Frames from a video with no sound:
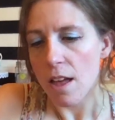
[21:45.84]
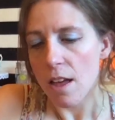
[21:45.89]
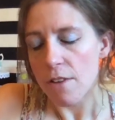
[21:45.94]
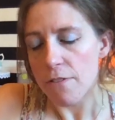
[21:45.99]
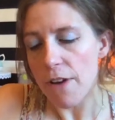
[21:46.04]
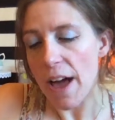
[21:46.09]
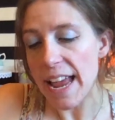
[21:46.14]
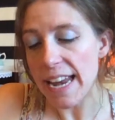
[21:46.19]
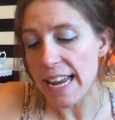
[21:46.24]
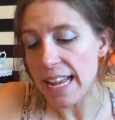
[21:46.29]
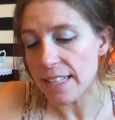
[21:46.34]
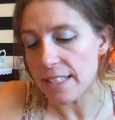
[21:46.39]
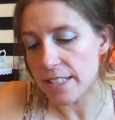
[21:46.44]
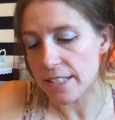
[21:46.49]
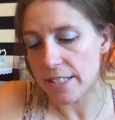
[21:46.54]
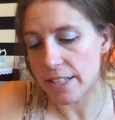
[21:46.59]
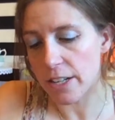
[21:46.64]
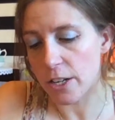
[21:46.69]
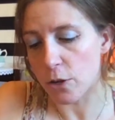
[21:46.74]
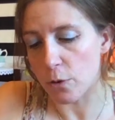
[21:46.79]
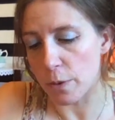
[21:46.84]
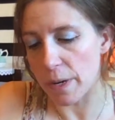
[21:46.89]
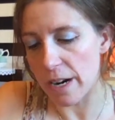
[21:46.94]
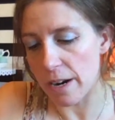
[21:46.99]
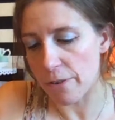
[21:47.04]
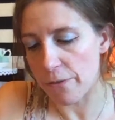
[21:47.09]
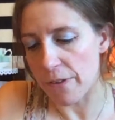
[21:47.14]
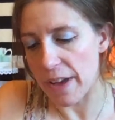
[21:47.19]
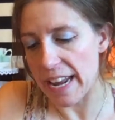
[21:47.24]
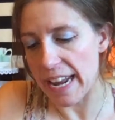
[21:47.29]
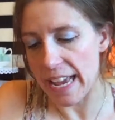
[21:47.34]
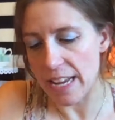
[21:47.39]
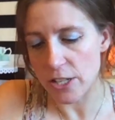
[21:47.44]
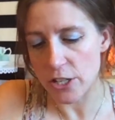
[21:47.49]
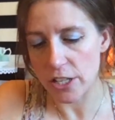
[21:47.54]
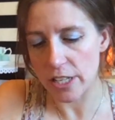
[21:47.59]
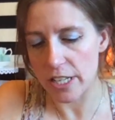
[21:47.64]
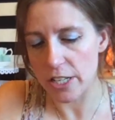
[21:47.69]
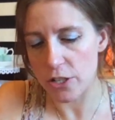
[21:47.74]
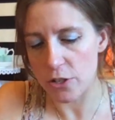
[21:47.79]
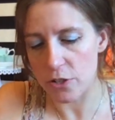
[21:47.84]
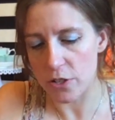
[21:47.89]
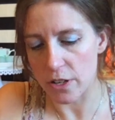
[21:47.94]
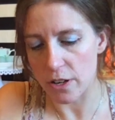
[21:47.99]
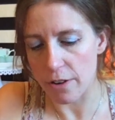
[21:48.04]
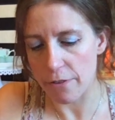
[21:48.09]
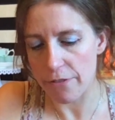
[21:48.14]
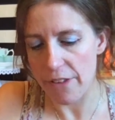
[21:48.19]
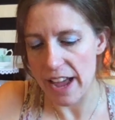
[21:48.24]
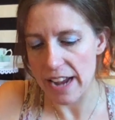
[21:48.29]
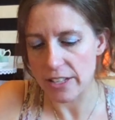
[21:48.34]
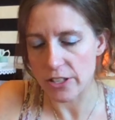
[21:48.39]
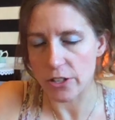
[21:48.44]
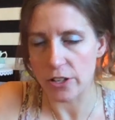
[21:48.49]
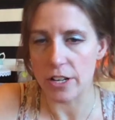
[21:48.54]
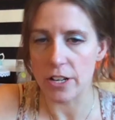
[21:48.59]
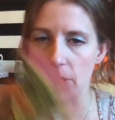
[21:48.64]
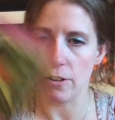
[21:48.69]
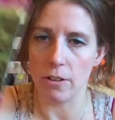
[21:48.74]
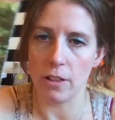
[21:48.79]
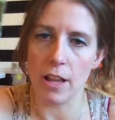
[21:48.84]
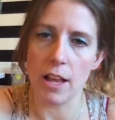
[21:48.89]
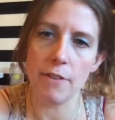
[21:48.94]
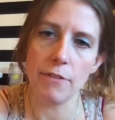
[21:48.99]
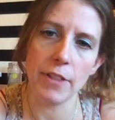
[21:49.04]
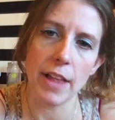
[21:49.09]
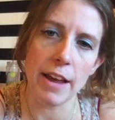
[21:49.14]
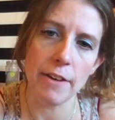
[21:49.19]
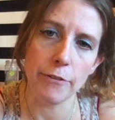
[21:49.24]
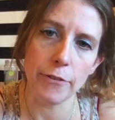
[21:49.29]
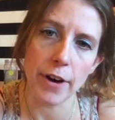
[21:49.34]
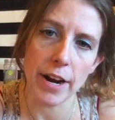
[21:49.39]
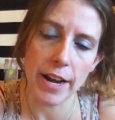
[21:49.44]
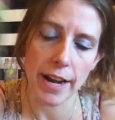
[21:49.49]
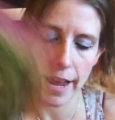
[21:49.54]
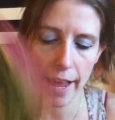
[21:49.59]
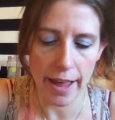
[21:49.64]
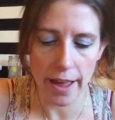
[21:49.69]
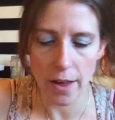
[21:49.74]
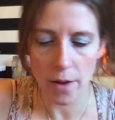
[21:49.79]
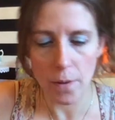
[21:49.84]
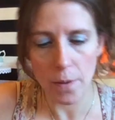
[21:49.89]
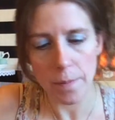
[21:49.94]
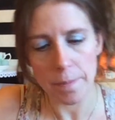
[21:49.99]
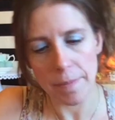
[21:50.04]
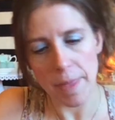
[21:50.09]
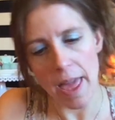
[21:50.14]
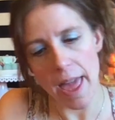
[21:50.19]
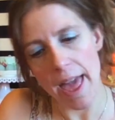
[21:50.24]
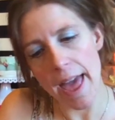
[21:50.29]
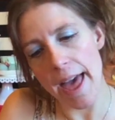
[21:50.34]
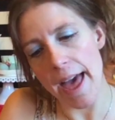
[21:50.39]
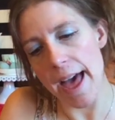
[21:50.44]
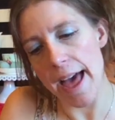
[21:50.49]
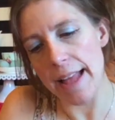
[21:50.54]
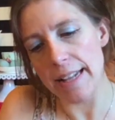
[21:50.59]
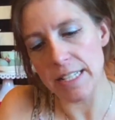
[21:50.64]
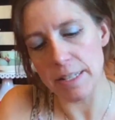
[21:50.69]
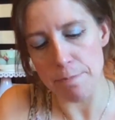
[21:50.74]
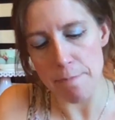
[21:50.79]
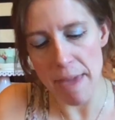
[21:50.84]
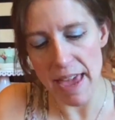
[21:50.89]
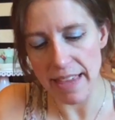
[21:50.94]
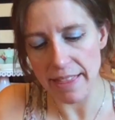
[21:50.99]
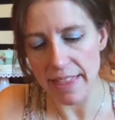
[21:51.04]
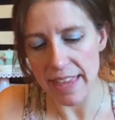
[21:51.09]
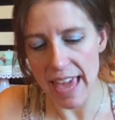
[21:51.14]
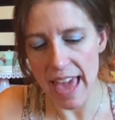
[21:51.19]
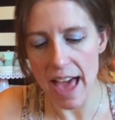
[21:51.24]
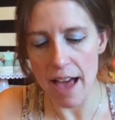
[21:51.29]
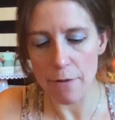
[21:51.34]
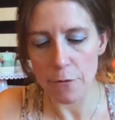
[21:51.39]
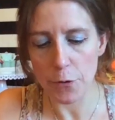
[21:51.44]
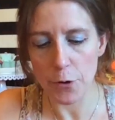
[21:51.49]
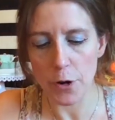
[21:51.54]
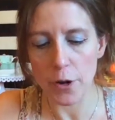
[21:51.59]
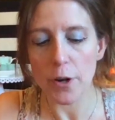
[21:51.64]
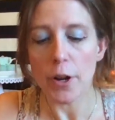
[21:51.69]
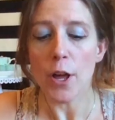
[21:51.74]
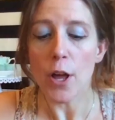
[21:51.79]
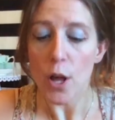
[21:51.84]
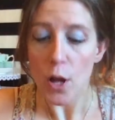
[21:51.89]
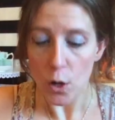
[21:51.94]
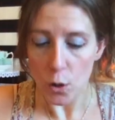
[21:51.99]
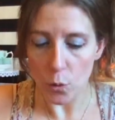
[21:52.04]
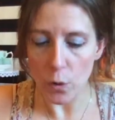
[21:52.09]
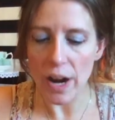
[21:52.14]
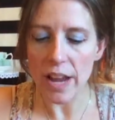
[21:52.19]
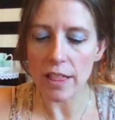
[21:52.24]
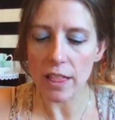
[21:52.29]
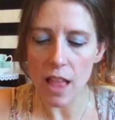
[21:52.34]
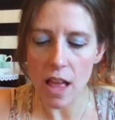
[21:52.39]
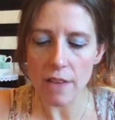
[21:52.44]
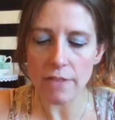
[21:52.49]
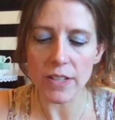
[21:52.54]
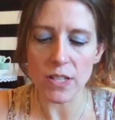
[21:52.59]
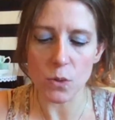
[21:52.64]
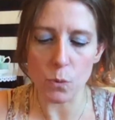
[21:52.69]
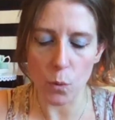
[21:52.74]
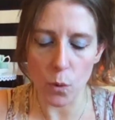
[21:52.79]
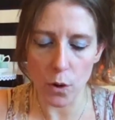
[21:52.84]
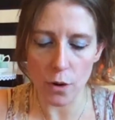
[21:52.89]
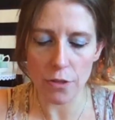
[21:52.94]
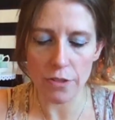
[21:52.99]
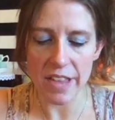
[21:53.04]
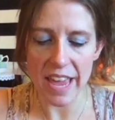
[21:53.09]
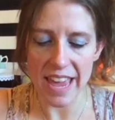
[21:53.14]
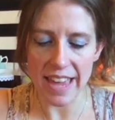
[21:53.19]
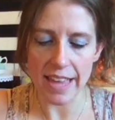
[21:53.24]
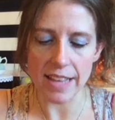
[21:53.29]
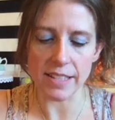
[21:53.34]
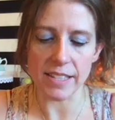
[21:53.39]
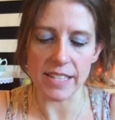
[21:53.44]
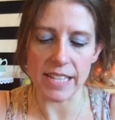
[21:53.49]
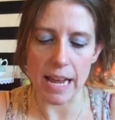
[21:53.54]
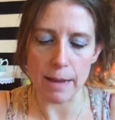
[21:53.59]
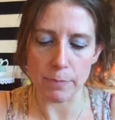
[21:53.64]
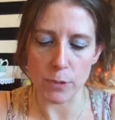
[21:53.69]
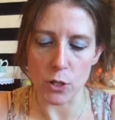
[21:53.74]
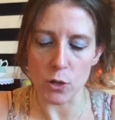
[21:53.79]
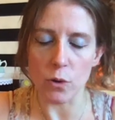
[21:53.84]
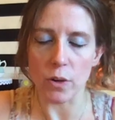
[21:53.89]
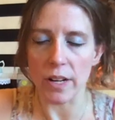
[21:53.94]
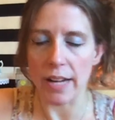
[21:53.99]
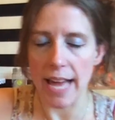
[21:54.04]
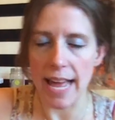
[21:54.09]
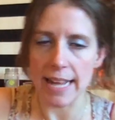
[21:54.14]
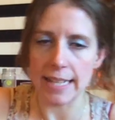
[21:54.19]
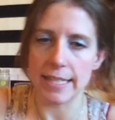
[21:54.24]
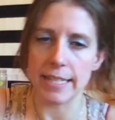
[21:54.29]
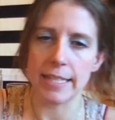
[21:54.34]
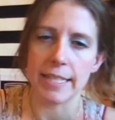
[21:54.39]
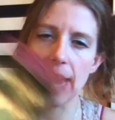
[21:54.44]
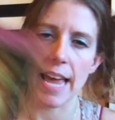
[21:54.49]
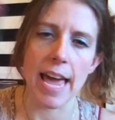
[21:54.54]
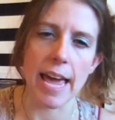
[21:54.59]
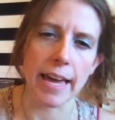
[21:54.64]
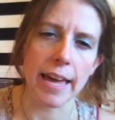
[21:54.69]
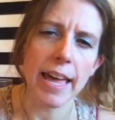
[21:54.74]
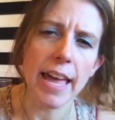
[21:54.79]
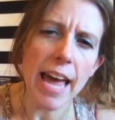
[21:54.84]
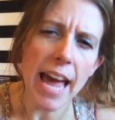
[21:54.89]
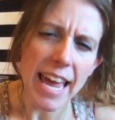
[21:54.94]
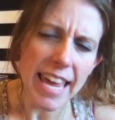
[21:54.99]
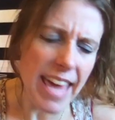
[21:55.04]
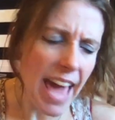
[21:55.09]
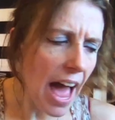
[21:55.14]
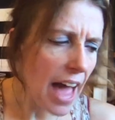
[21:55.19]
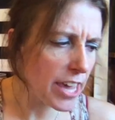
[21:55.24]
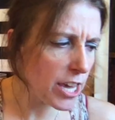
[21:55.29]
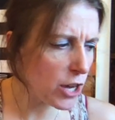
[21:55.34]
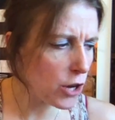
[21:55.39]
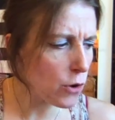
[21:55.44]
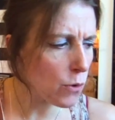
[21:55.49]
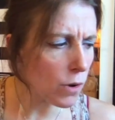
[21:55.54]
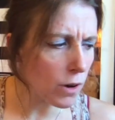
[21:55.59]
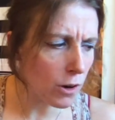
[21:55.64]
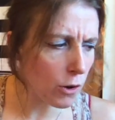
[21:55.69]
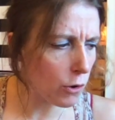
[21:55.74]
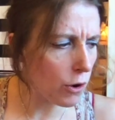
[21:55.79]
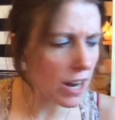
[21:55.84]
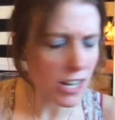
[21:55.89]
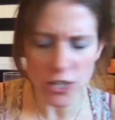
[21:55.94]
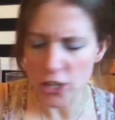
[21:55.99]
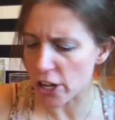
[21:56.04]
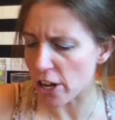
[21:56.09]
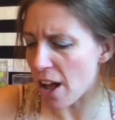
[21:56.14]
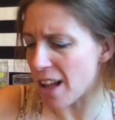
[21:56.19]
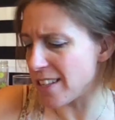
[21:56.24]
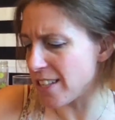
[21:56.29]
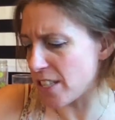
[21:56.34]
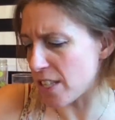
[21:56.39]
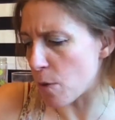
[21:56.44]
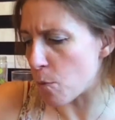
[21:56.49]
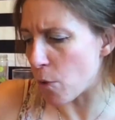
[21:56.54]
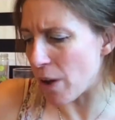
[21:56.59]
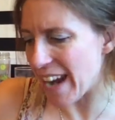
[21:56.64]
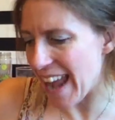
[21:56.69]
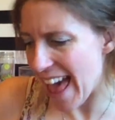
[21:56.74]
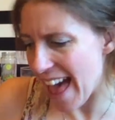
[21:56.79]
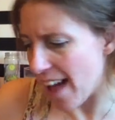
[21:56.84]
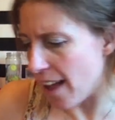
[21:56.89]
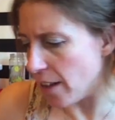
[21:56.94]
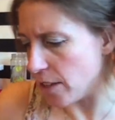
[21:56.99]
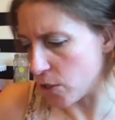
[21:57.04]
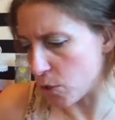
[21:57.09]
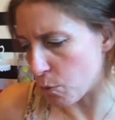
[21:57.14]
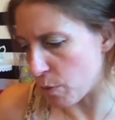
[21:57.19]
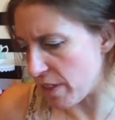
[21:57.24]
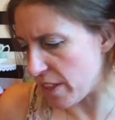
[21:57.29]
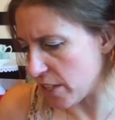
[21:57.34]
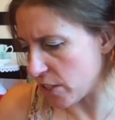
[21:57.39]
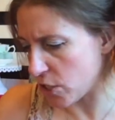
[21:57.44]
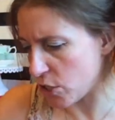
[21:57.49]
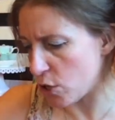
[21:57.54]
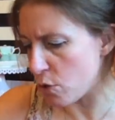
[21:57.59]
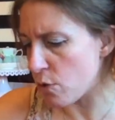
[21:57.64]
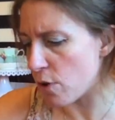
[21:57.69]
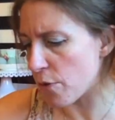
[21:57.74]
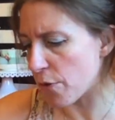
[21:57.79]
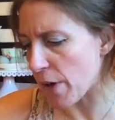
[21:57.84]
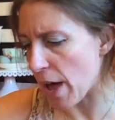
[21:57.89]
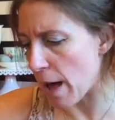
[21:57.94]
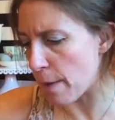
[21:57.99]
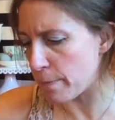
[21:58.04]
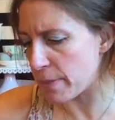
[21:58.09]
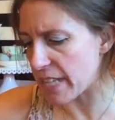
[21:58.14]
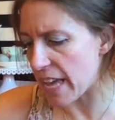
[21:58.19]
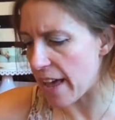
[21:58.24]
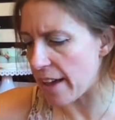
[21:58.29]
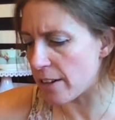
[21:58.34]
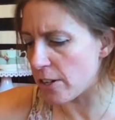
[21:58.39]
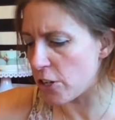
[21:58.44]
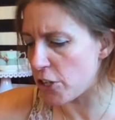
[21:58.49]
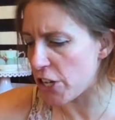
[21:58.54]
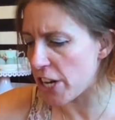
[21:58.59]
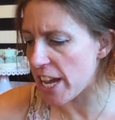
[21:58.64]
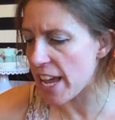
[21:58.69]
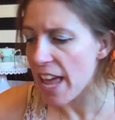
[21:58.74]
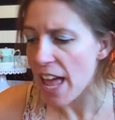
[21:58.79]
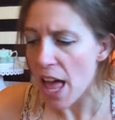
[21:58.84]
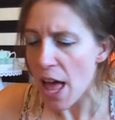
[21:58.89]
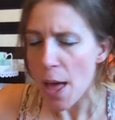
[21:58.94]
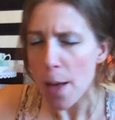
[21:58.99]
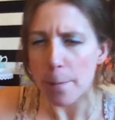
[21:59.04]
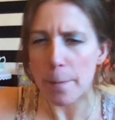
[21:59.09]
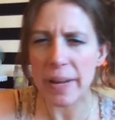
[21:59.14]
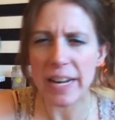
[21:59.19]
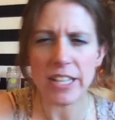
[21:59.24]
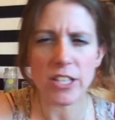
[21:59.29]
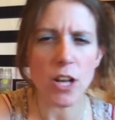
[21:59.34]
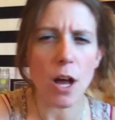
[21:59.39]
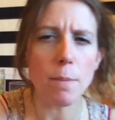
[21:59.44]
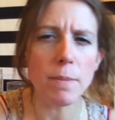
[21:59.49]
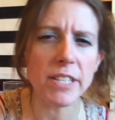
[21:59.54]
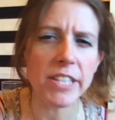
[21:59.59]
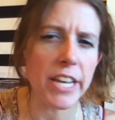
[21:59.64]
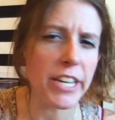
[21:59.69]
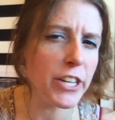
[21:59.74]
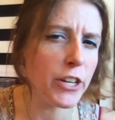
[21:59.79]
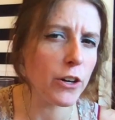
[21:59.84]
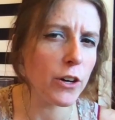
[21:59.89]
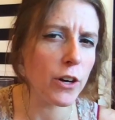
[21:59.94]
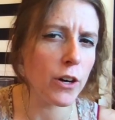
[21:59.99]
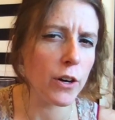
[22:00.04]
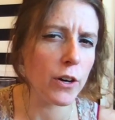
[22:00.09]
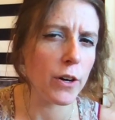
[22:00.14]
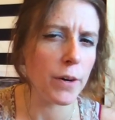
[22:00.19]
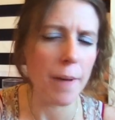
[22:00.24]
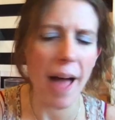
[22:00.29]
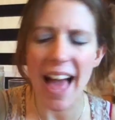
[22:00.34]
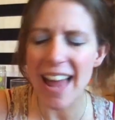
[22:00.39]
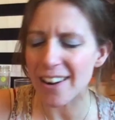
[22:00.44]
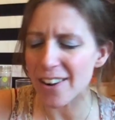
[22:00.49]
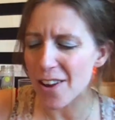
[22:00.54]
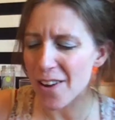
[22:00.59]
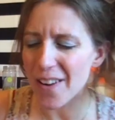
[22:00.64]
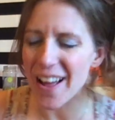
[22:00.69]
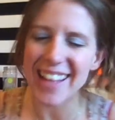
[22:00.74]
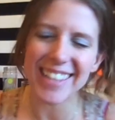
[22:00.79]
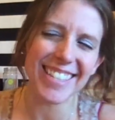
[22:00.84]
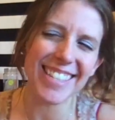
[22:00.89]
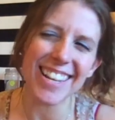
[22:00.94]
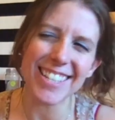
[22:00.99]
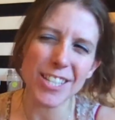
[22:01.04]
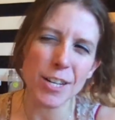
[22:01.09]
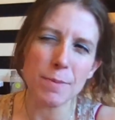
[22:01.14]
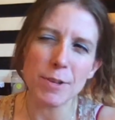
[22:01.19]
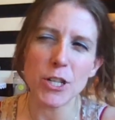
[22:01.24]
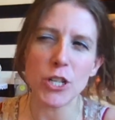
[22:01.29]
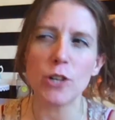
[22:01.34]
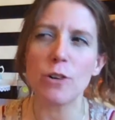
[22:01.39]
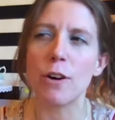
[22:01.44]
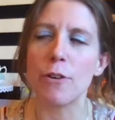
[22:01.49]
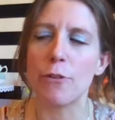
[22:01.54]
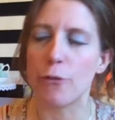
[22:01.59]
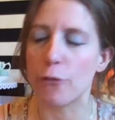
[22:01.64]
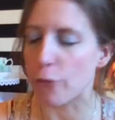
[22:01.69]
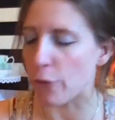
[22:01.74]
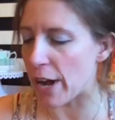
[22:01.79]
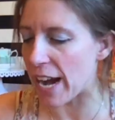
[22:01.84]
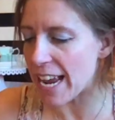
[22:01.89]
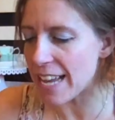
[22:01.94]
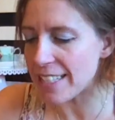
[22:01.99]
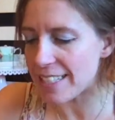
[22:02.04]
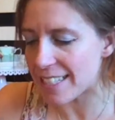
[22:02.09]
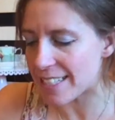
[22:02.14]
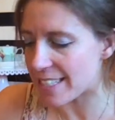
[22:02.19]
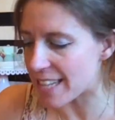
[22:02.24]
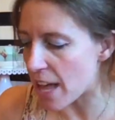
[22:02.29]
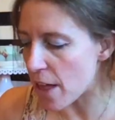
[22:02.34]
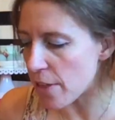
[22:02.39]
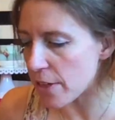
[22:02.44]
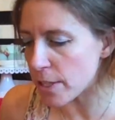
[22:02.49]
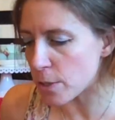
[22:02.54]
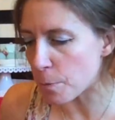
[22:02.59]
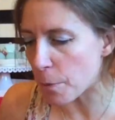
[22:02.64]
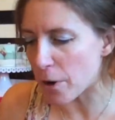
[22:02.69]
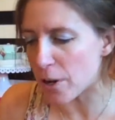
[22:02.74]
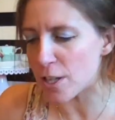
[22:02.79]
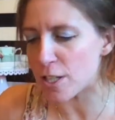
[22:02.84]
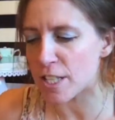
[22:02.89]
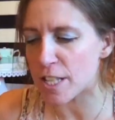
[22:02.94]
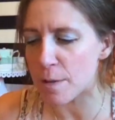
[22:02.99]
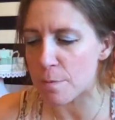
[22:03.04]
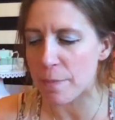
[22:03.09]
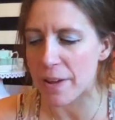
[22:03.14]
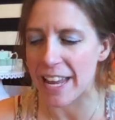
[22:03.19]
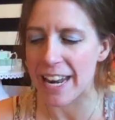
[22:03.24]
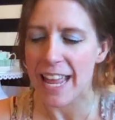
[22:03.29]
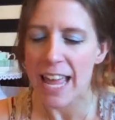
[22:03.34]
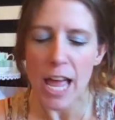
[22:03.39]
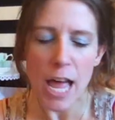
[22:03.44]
Finances and career, financial issues are a factor in your love life right now, and make the effort. Great love is worth taking steps you are guided to take. Yeah, you are crushing on someone else with this Two of Cups energy, but it's almost like I don't know, it's not so much you're afraid to tell this person, but